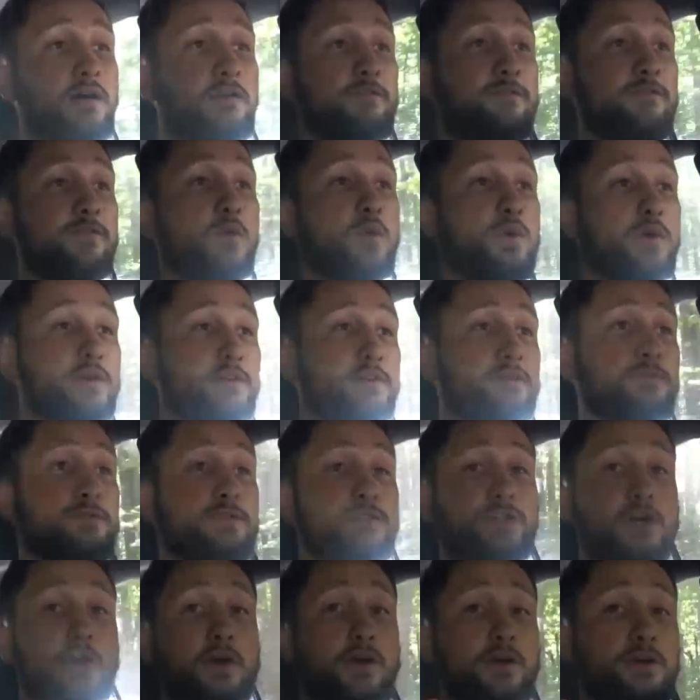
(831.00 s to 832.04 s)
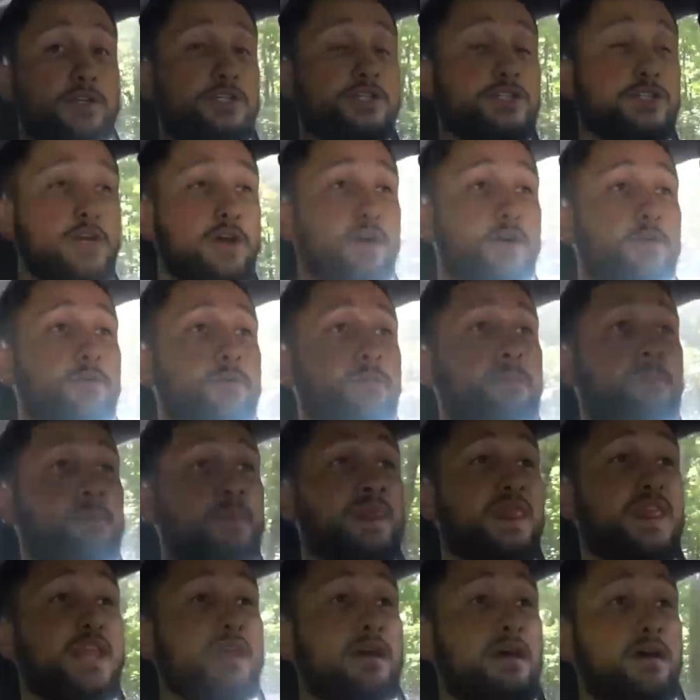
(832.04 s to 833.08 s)
Ford Taurus SHO,
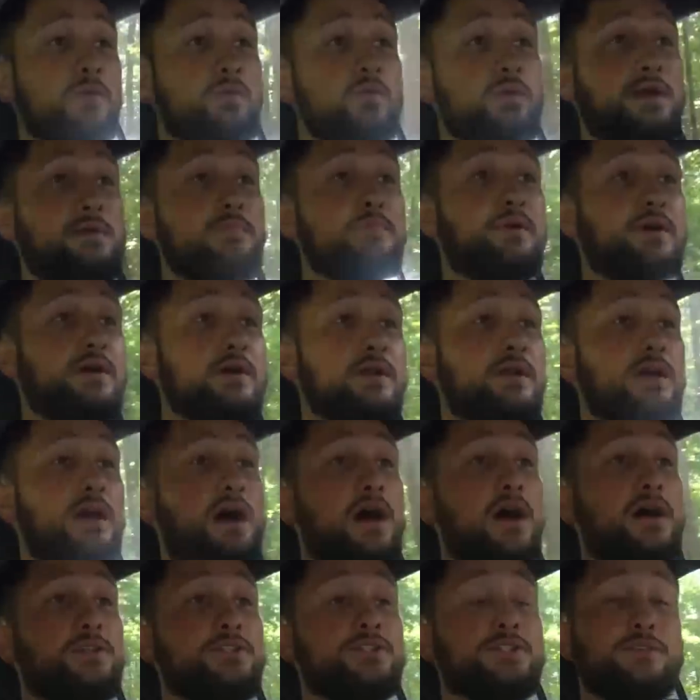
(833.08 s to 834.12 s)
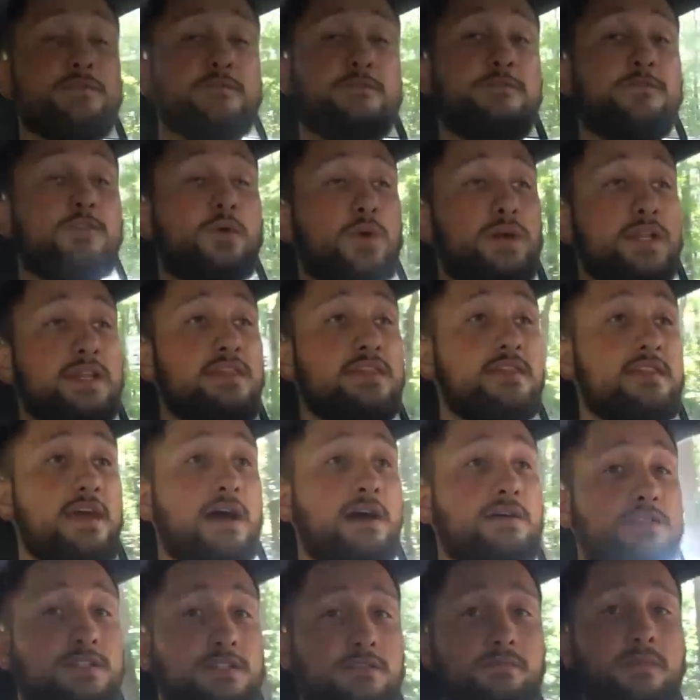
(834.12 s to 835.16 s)
we put
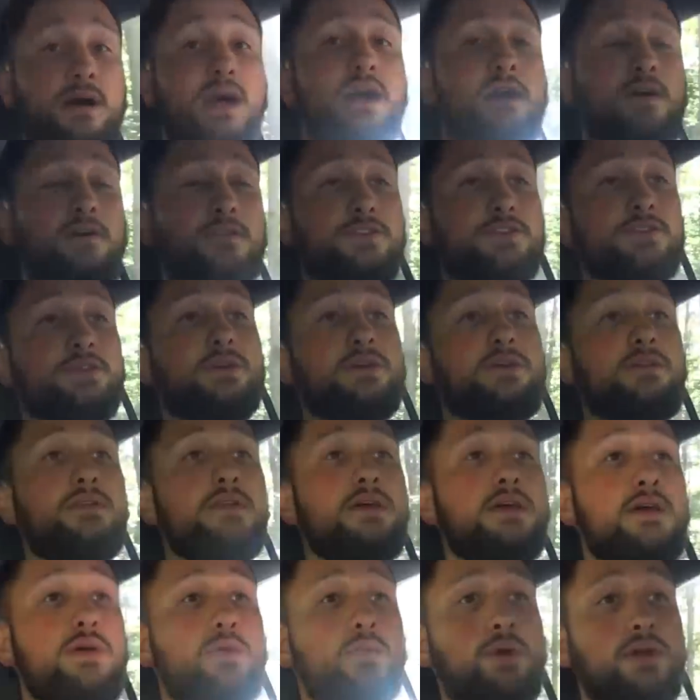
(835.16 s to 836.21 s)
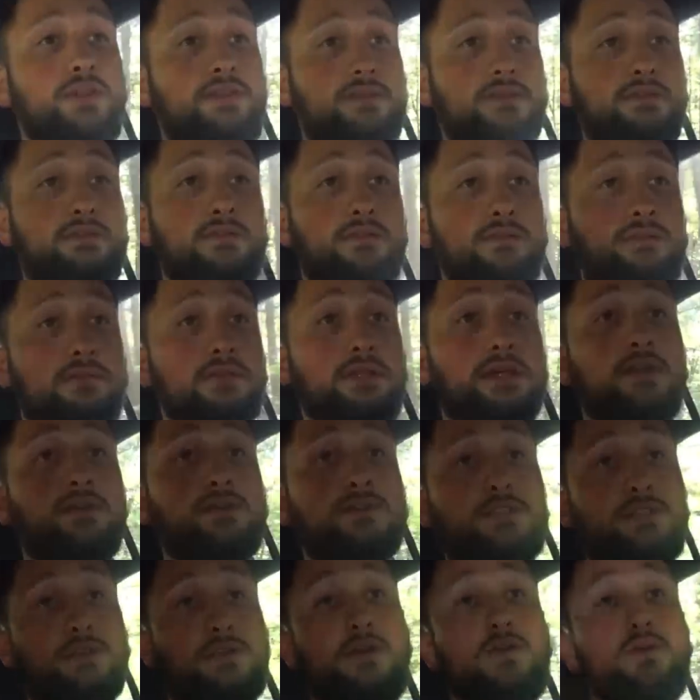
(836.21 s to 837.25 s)
140,000 miles on with little
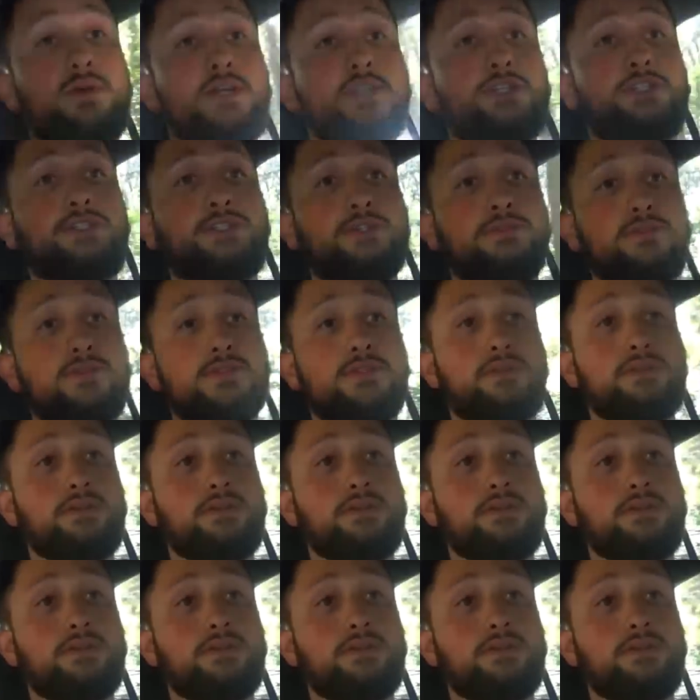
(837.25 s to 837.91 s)
to no issues.